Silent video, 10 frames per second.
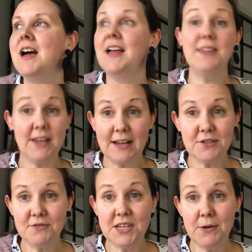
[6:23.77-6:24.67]
and that you had
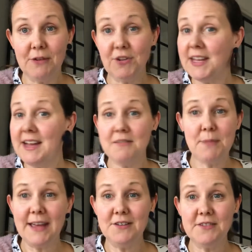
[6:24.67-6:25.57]
to renew every year and
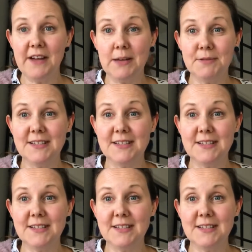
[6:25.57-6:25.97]
pay your developer